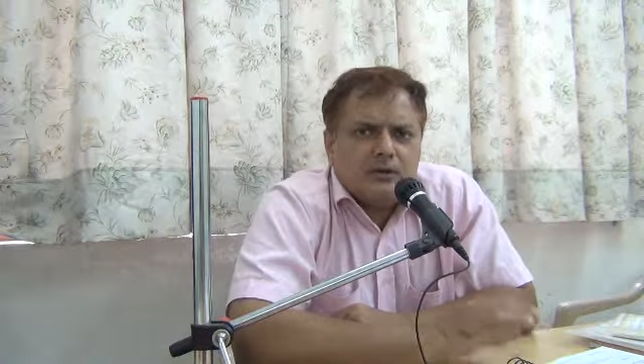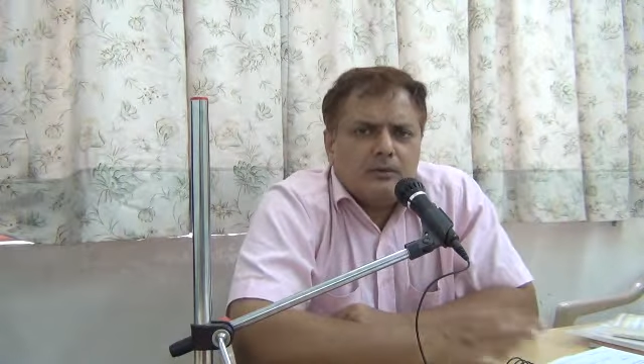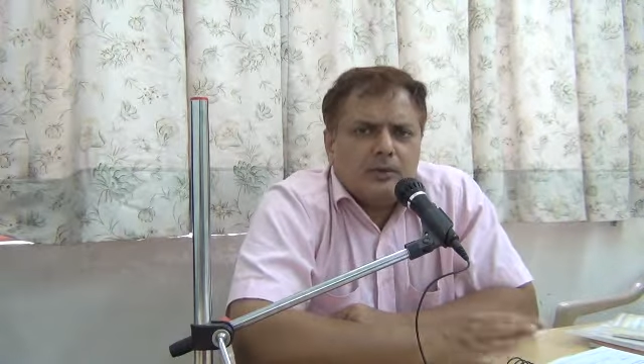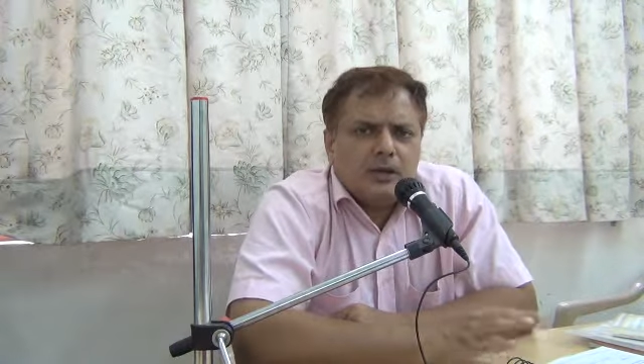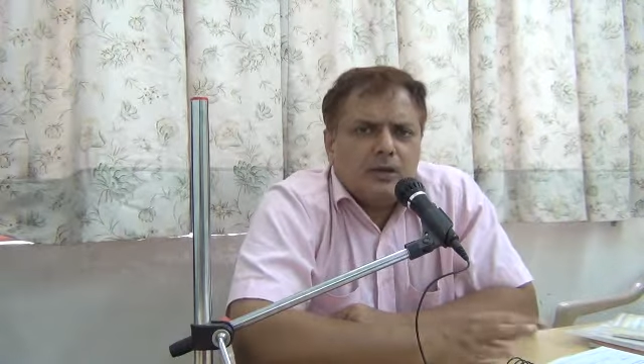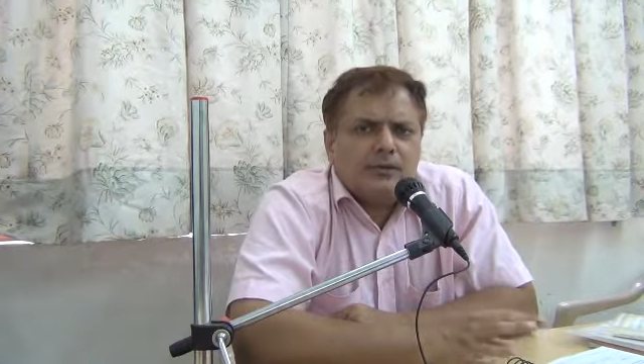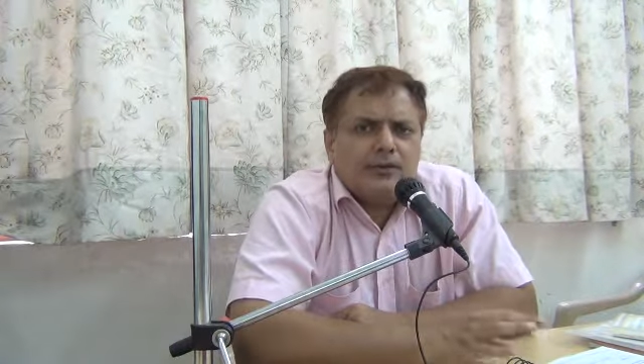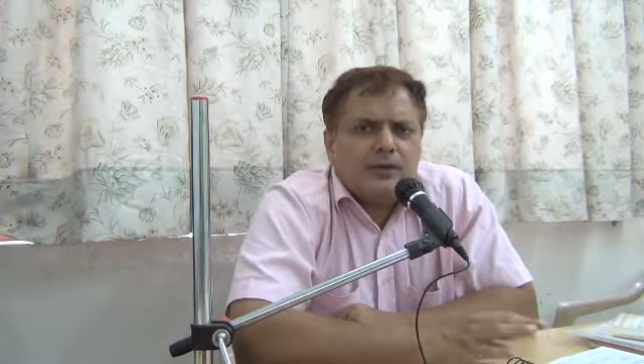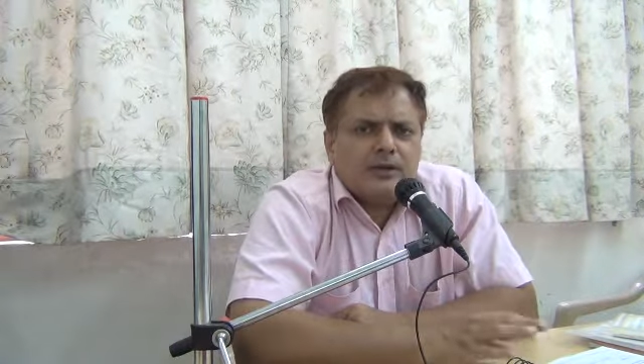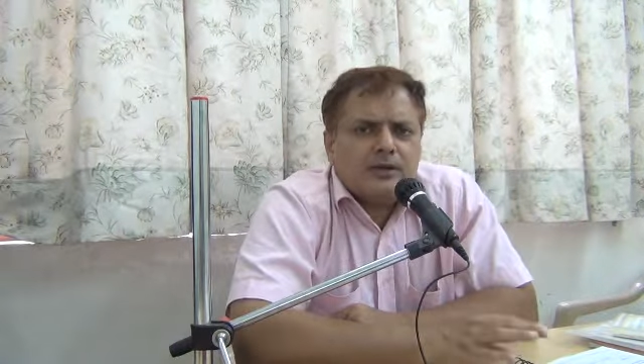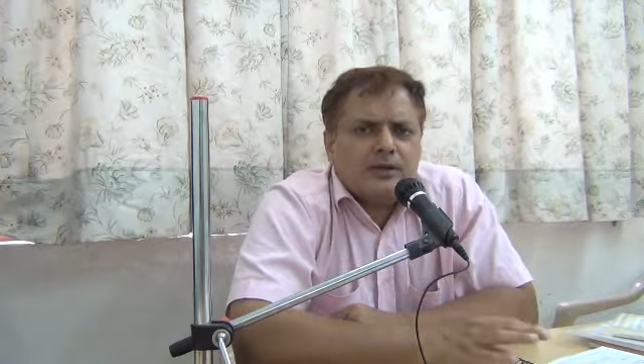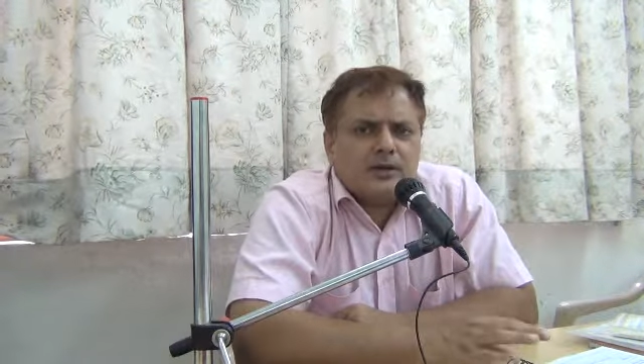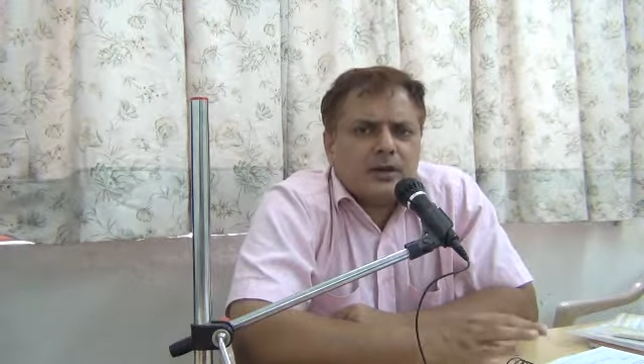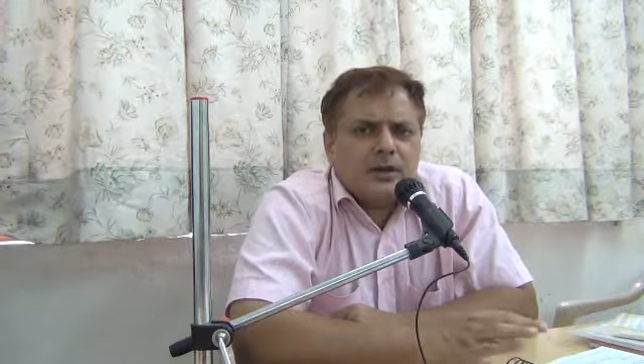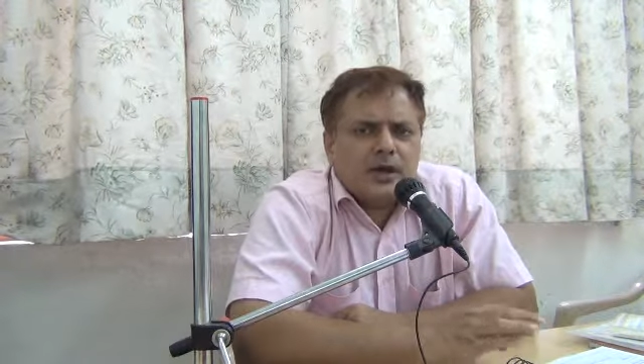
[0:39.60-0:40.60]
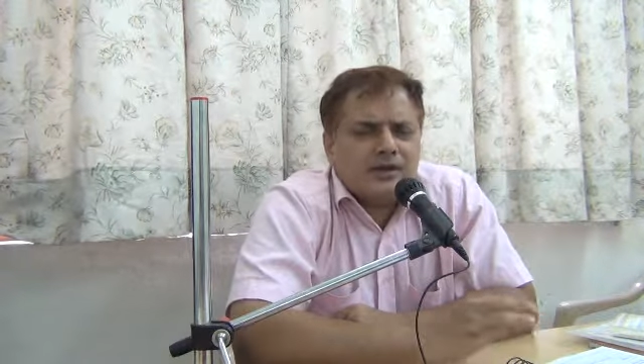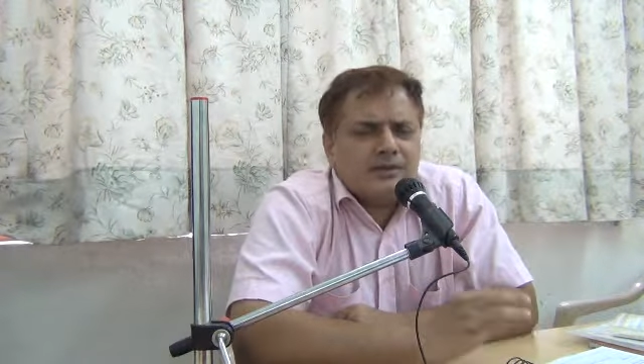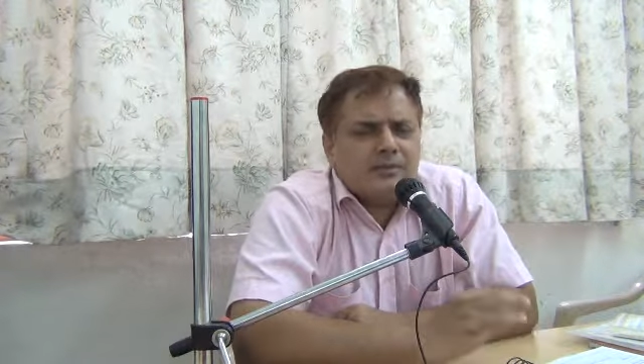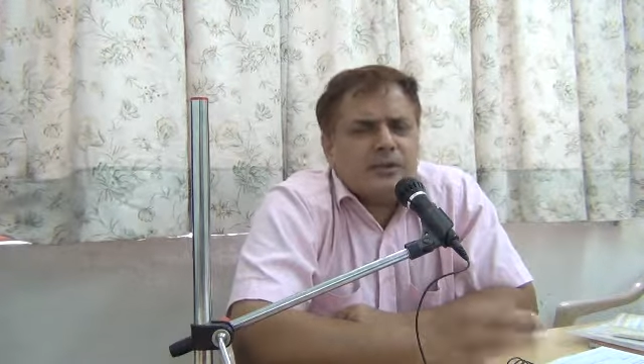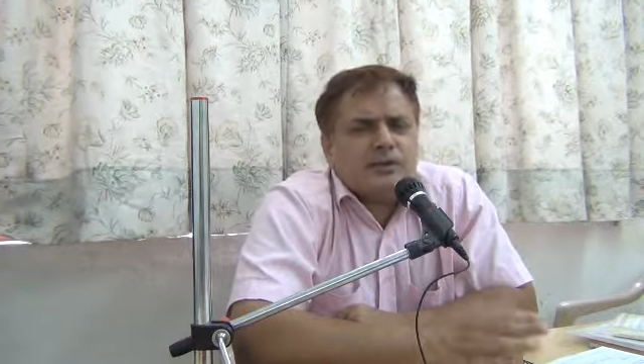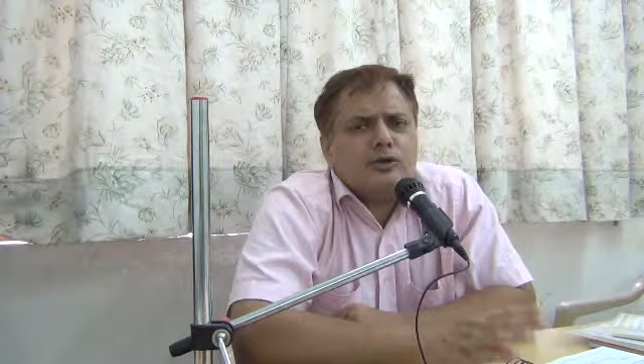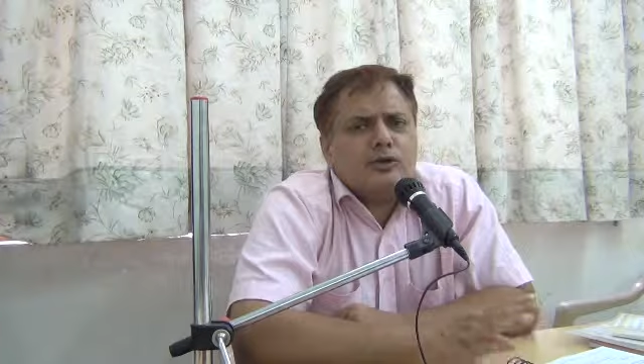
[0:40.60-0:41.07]
to manufacture
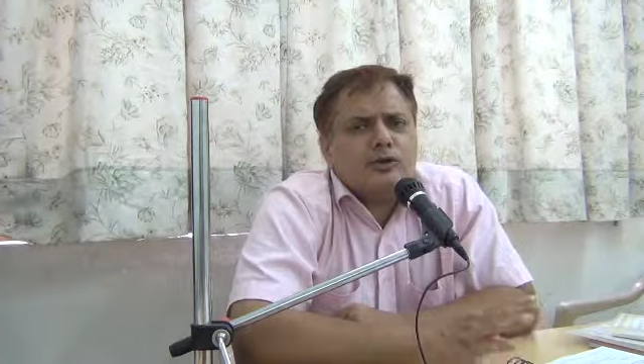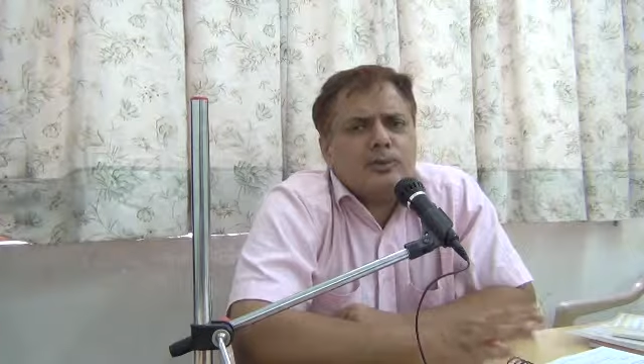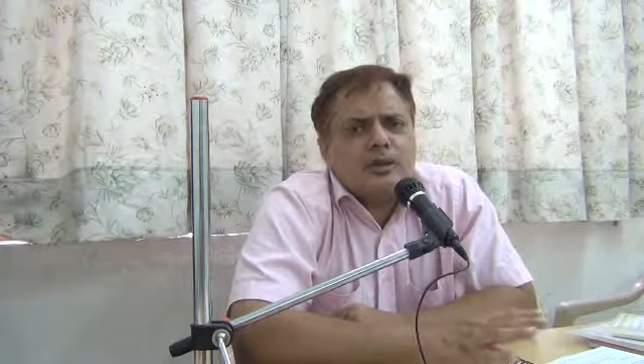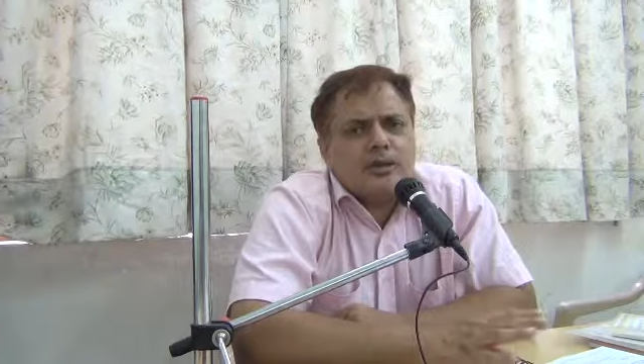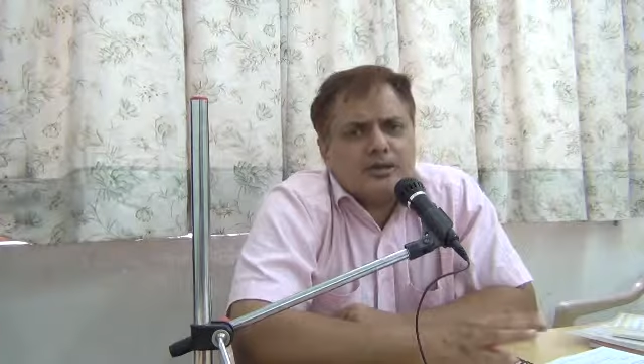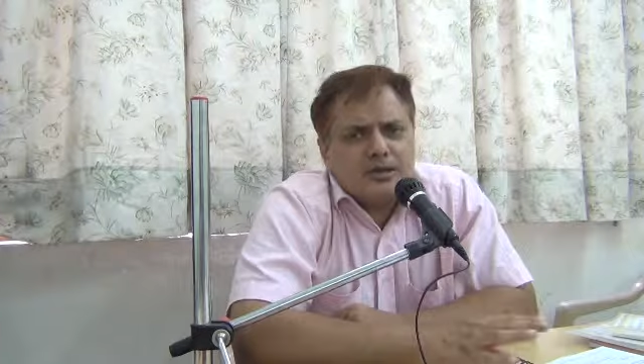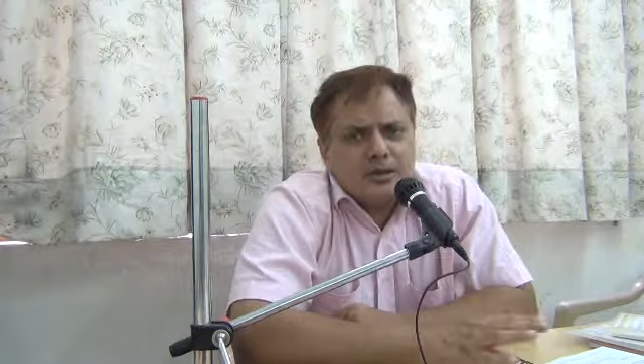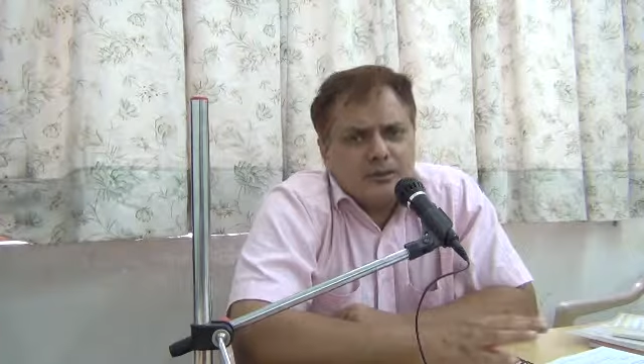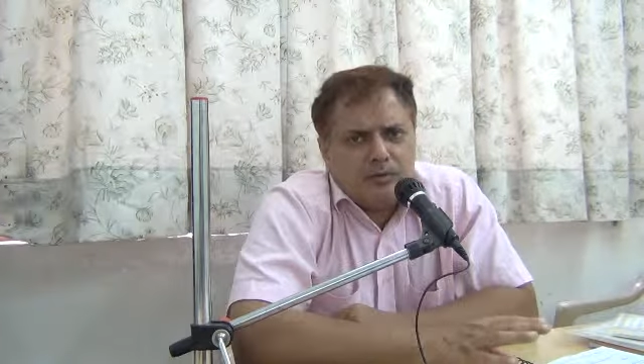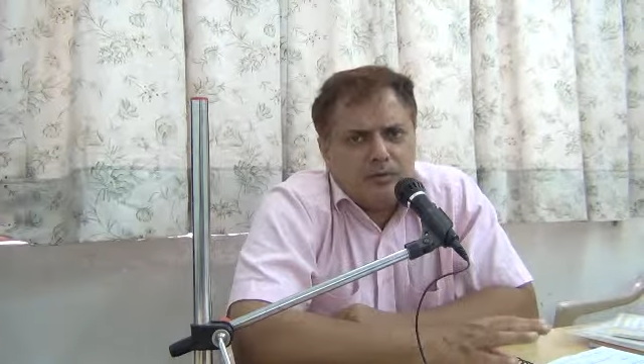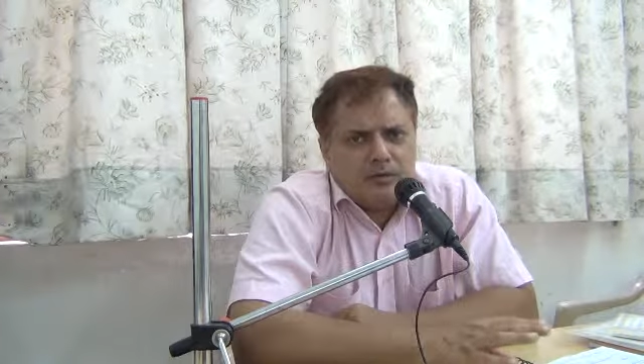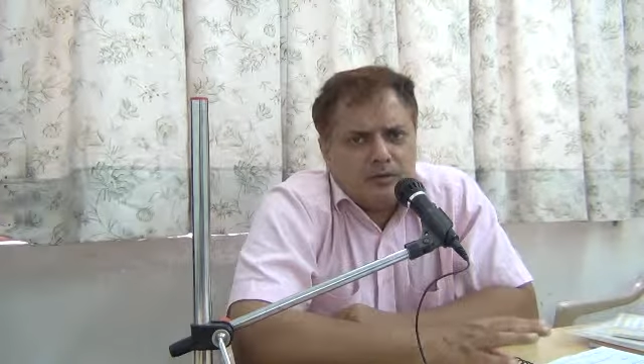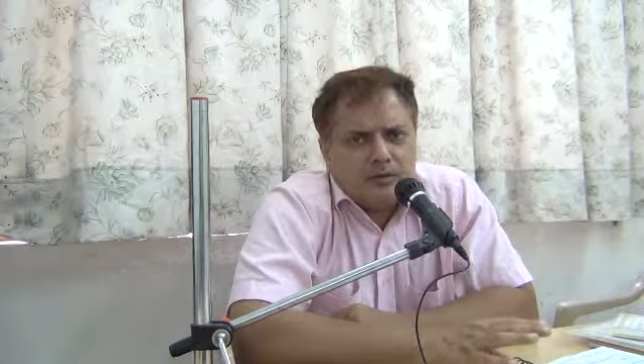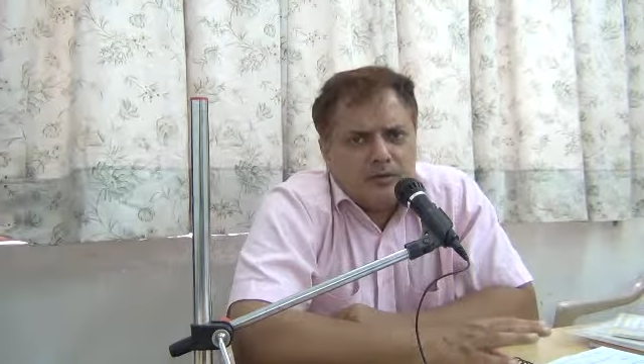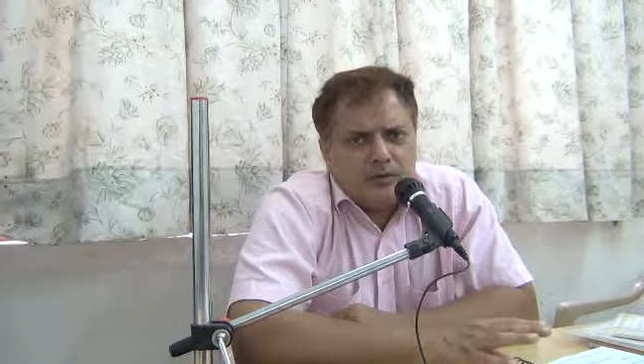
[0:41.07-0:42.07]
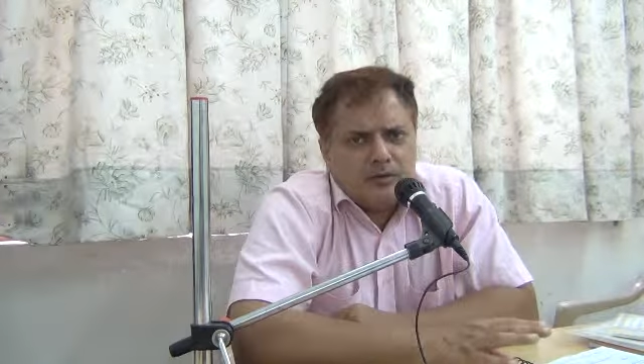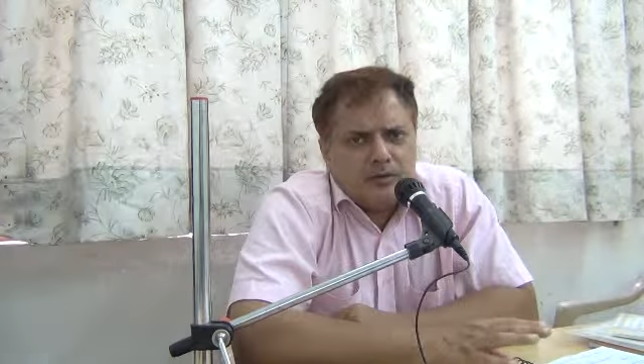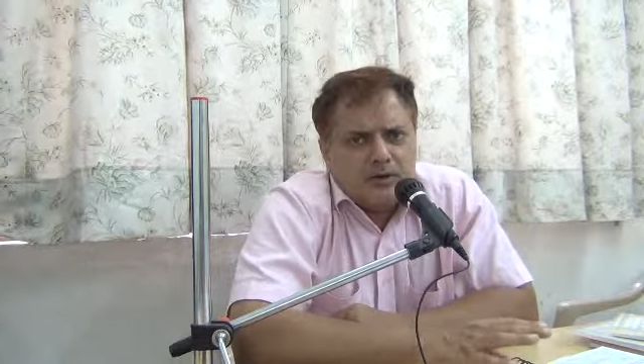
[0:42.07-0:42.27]
as much rupee as they want.